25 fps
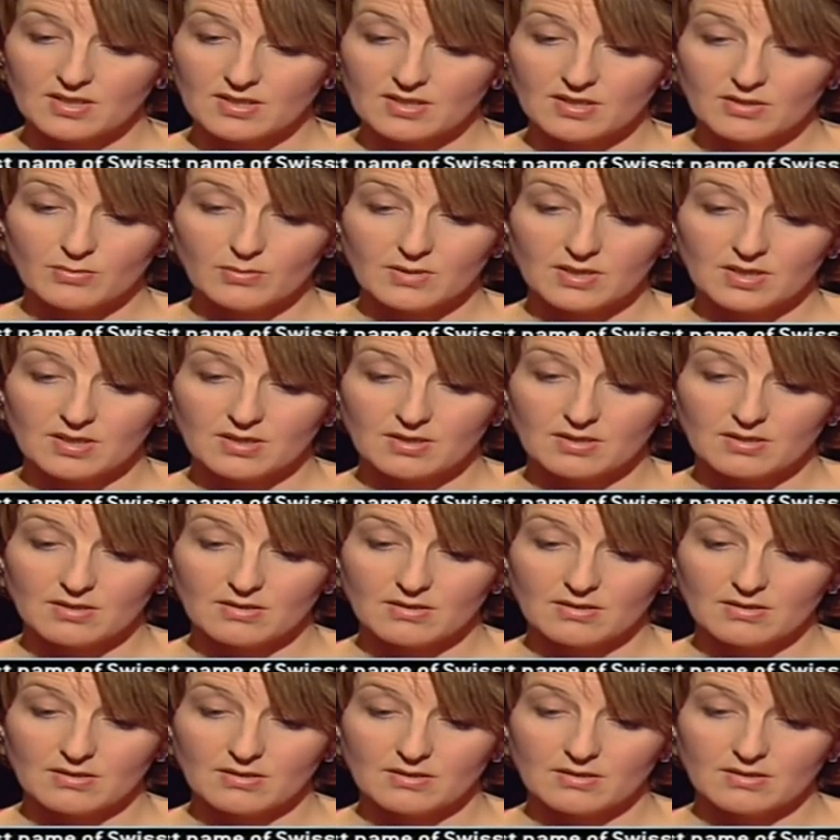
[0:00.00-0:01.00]
Swiss.
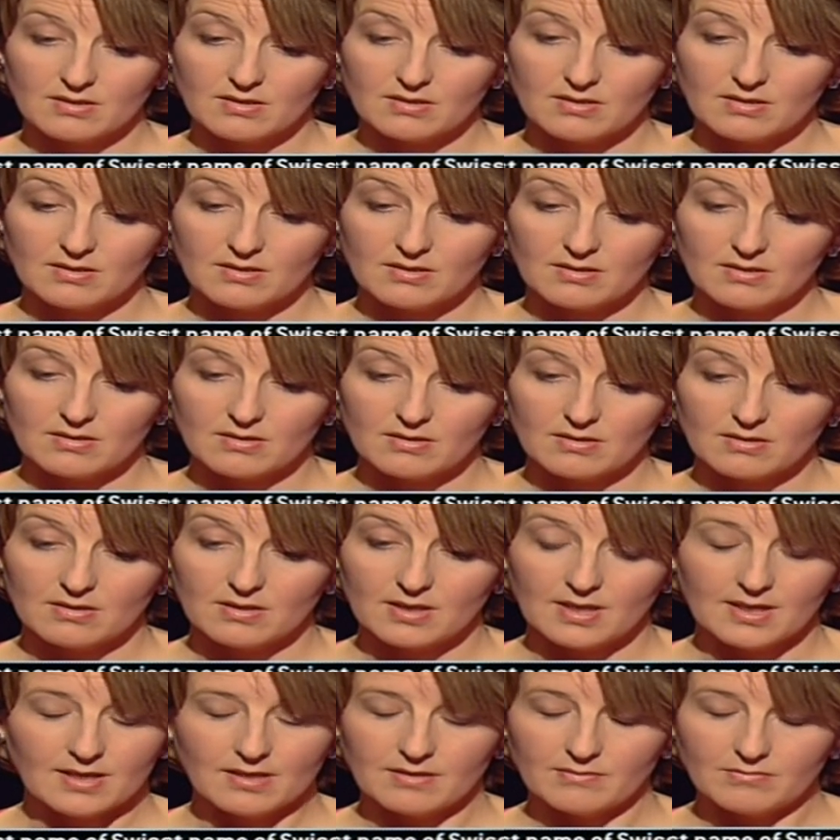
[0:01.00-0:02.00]

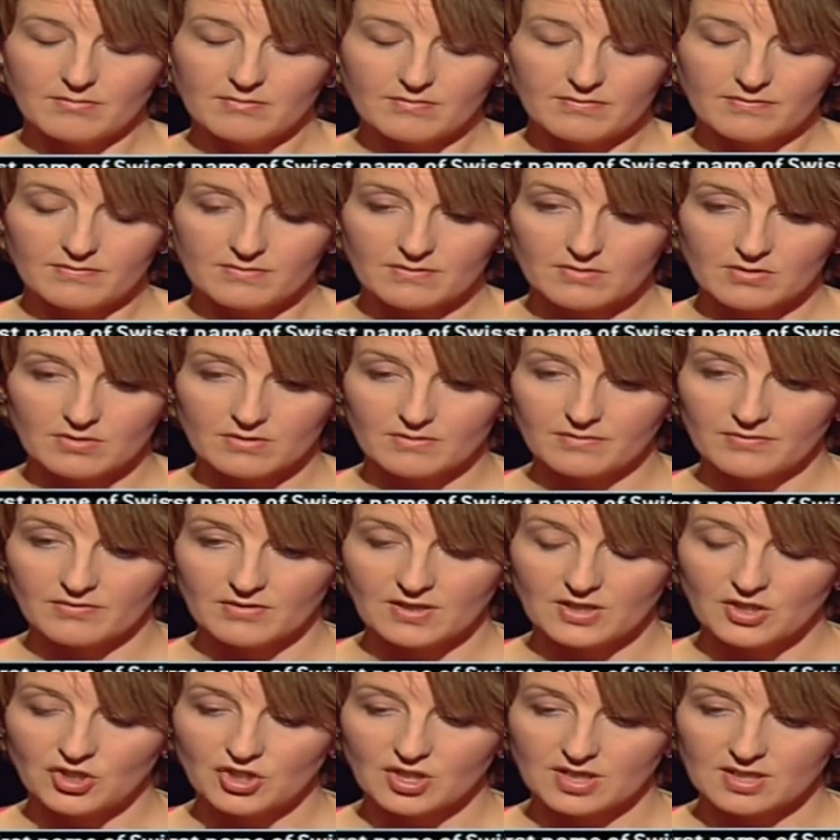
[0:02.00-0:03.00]
Um, sort of
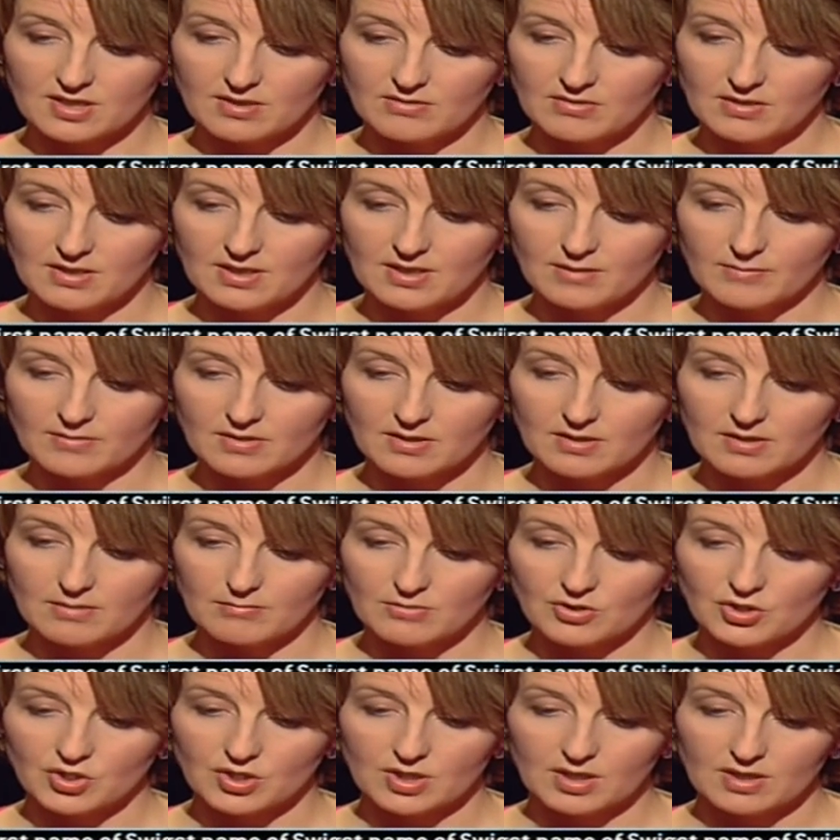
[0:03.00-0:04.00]
Frenchy sounding names, aren't they?
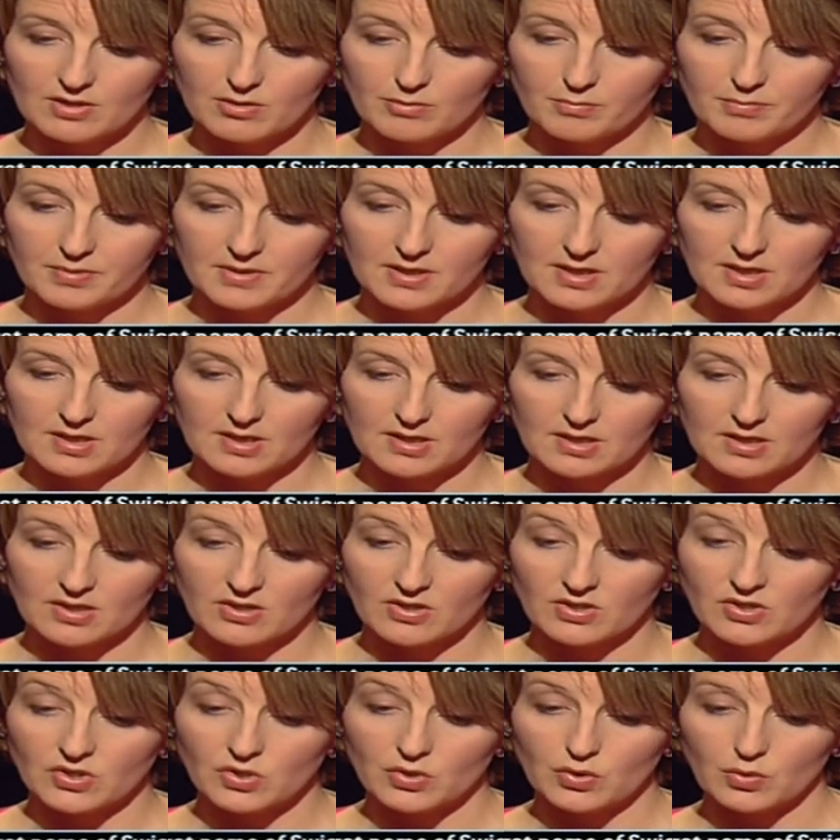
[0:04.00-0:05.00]
Michel, Pierre,
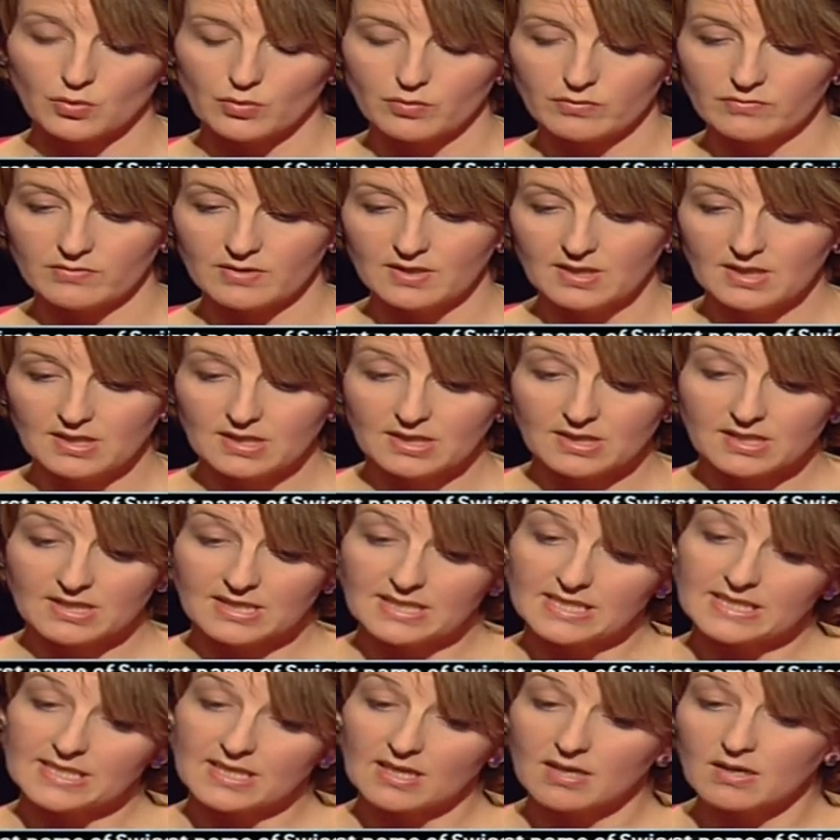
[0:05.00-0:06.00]
Christophe.
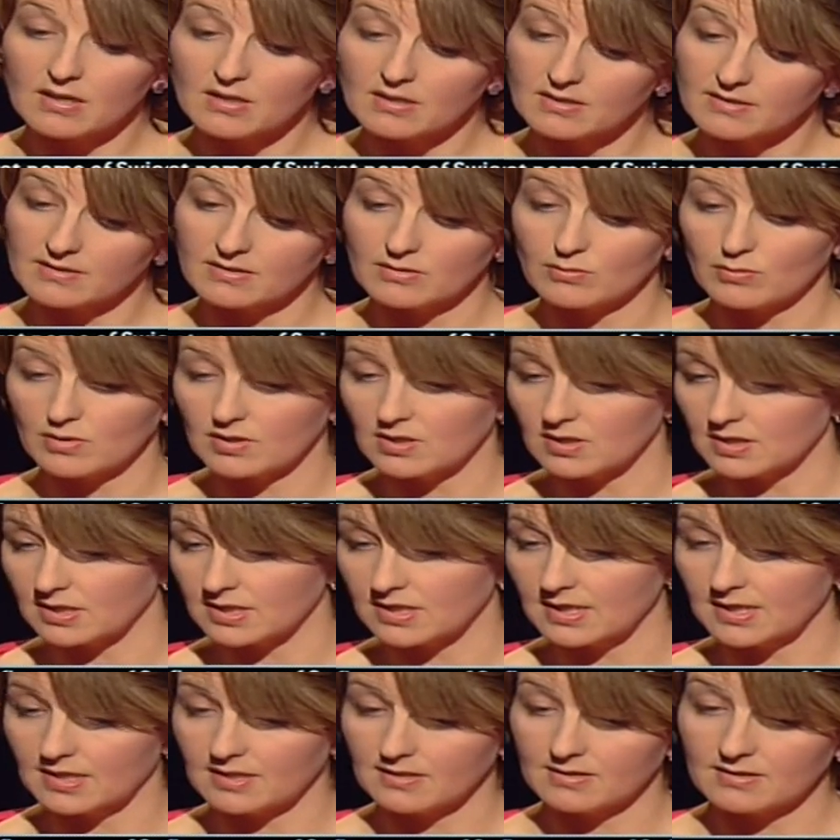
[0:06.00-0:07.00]
César is the one that
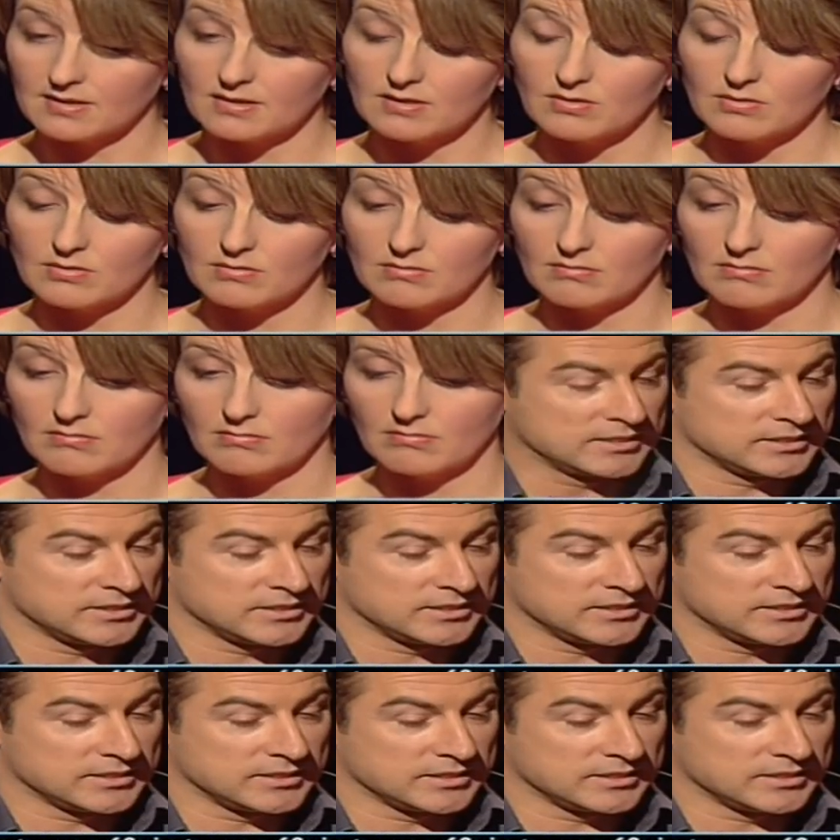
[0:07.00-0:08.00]
stands
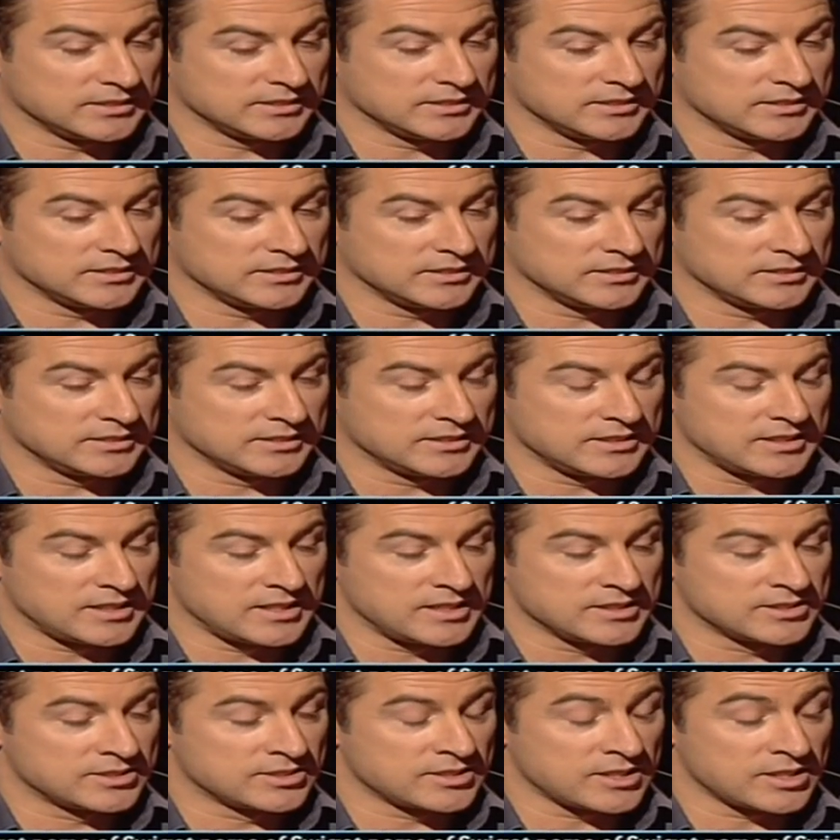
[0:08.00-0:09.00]

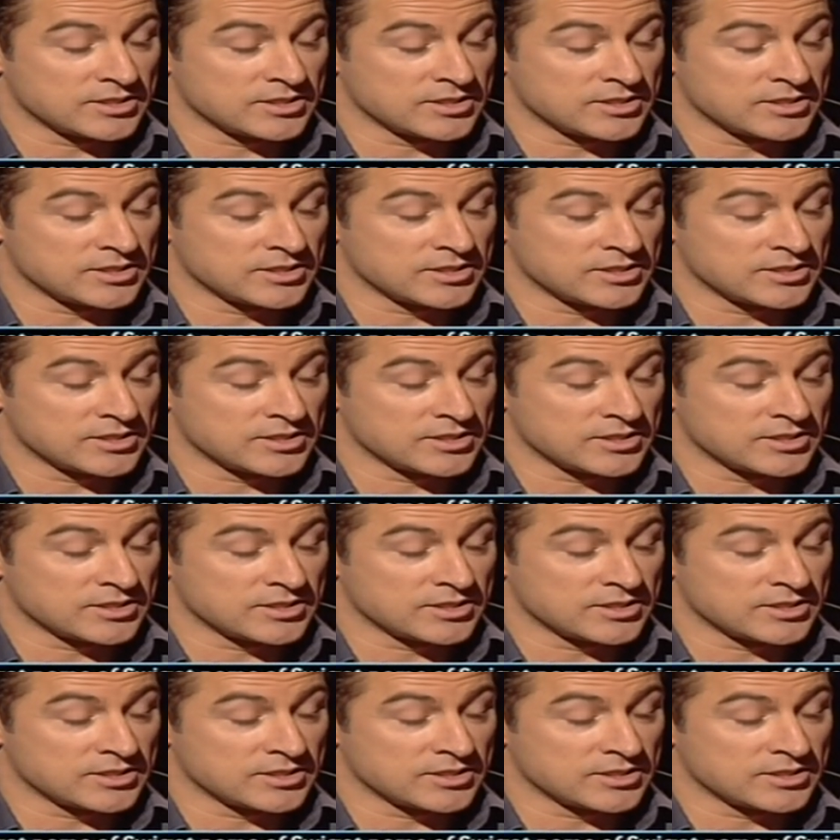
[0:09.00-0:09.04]
out.